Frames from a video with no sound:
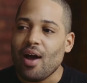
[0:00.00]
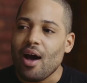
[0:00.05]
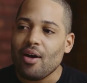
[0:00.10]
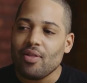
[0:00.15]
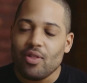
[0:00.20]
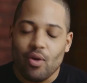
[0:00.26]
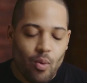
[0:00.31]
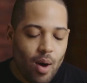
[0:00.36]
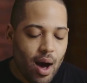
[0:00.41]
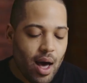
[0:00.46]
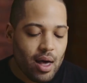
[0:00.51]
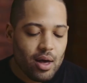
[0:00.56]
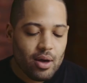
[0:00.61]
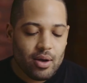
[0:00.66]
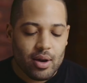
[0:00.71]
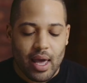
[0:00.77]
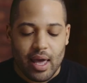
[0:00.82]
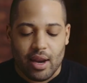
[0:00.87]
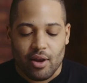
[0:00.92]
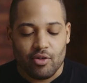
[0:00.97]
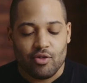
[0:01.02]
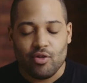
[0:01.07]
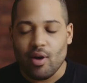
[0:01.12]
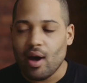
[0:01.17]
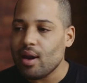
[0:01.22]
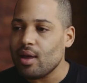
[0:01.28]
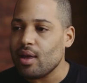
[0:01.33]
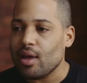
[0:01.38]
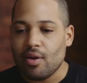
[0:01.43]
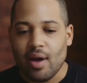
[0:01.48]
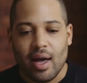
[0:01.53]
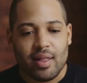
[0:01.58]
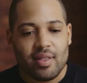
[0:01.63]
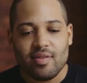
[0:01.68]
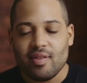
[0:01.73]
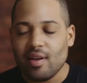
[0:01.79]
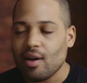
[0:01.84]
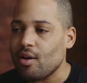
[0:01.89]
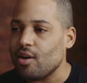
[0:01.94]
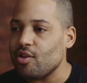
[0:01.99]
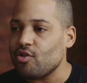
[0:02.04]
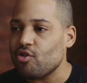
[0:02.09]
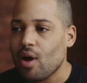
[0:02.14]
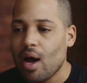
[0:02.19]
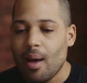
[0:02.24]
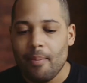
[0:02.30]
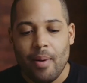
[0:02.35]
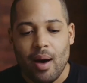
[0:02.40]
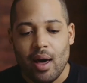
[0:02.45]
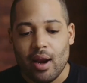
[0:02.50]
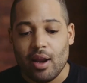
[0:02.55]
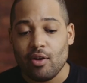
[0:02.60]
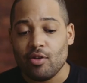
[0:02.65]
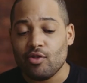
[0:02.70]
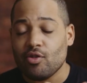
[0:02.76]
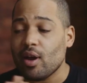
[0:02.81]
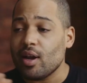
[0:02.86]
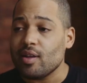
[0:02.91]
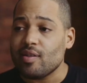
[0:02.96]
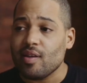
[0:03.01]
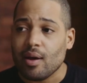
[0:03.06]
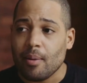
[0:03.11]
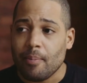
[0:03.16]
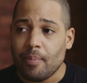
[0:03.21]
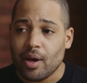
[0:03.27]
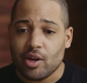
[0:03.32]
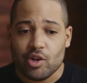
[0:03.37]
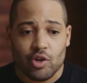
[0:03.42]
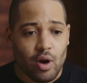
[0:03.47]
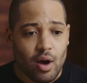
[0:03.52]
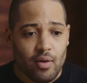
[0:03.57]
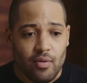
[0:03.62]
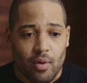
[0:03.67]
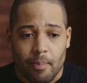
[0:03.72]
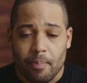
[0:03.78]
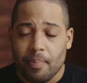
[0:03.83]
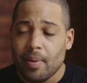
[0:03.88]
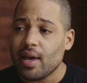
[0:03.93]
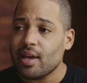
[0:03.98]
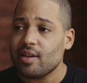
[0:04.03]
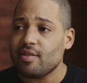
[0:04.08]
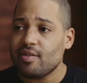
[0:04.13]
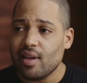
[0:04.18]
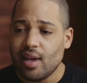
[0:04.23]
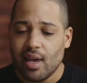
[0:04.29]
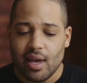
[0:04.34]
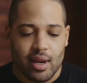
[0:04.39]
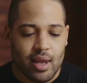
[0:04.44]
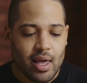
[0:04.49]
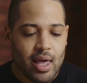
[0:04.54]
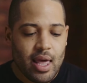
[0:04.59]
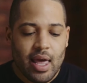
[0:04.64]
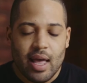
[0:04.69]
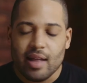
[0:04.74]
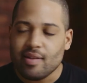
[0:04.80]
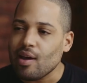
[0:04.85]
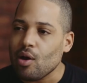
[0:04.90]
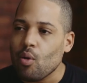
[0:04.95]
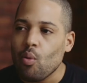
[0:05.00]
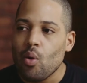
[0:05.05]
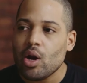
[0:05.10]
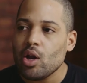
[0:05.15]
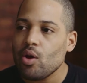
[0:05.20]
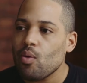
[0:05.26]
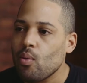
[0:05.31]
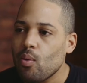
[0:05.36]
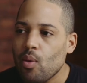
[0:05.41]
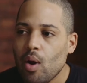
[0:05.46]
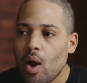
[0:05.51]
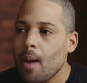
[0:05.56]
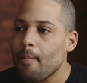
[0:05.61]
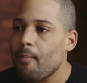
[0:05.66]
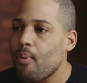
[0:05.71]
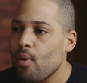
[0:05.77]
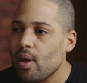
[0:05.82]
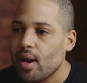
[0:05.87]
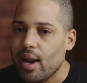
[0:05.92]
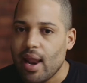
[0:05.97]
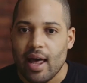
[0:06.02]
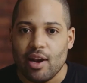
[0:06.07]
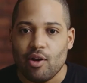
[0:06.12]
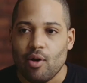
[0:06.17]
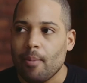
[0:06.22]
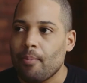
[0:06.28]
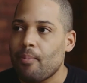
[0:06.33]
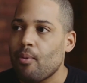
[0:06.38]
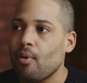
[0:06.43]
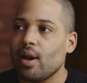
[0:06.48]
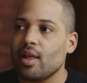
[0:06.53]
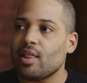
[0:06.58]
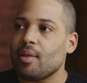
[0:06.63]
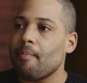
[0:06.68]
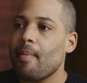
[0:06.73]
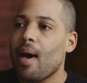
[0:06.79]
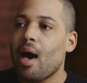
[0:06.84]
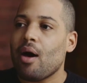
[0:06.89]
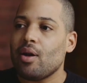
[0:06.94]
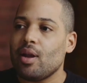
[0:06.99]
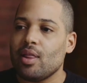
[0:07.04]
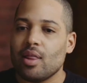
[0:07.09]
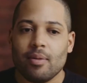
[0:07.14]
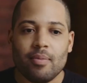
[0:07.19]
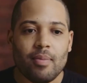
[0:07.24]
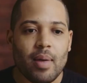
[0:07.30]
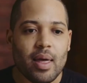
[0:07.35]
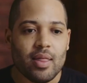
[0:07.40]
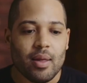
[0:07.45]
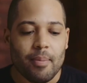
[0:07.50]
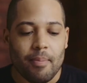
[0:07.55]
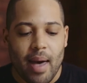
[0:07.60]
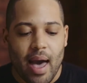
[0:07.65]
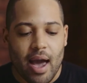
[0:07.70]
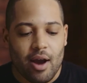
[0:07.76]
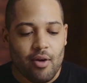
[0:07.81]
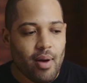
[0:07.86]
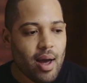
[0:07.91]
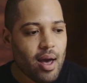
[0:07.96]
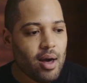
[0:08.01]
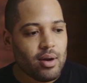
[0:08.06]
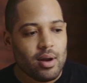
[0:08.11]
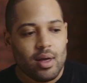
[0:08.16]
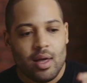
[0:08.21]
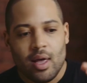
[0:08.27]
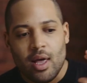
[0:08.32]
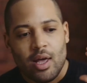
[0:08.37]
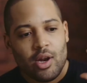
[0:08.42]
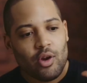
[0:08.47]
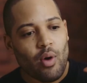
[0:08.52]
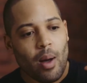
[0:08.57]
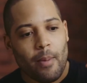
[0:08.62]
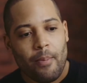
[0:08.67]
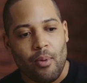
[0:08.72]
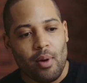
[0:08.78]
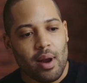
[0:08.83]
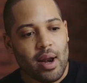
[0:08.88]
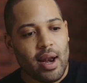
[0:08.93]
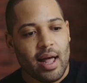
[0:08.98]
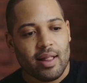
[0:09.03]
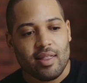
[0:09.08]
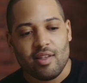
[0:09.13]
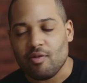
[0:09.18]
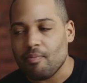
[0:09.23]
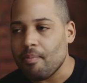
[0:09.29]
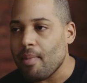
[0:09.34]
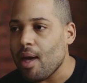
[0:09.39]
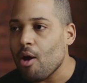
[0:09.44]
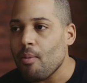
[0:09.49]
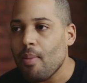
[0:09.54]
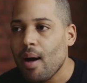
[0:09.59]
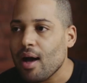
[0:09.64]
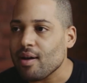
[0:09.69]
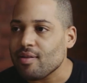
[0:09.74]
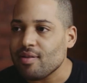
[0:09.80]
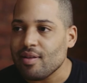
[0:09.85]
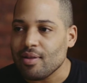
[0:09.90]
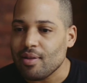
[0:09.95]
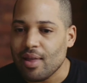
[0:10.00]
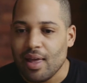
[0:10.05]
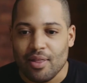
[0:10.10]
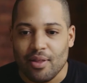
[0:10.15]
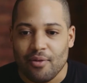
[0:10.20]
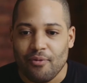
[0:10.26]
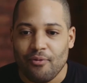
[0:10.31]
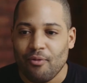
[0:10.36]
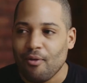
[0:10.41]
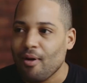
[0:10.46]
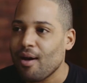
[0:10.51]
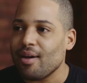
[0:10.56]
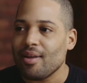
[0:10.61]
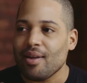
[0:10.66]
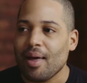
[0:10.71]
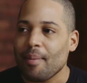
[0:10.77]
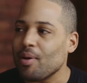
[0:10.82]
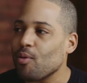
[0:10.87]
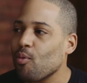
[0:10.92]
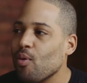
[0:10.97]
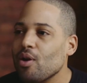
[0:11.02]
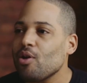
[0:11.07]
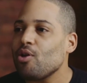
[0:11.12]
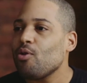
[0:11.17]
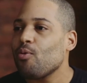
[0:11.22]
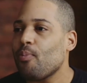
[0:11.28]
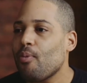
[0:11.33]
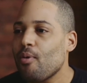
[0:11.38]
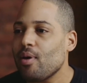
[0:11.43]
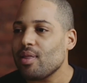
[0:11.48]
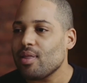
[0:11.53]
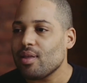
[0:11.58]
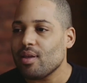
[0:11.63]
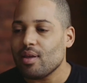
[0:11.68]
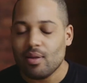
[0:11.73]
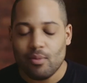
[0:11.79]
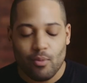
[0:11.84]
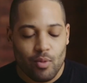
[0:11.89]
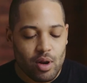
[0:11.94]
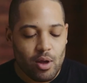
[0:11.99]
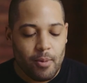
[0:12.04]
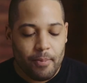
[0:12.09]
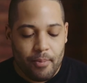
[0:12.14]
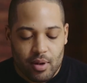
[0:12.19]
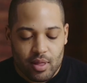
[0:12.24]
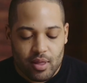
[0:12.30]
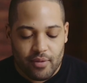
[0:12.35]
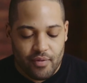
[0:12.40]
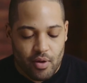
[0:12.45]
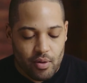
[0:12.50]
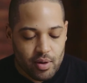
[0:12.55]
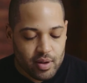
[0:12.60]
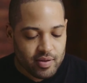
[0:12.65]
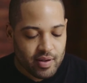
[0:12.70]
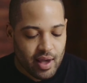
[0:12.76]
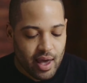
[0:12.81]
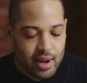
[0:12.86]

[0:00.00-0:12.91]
you're out in the wild and you got this thing on a tripod and you're trying to take a picture of a big scene, it's like, what do I point it at? Do I point at the mountain in the background? Do I point it at this mailbox in the front? I mean, what do you point the focus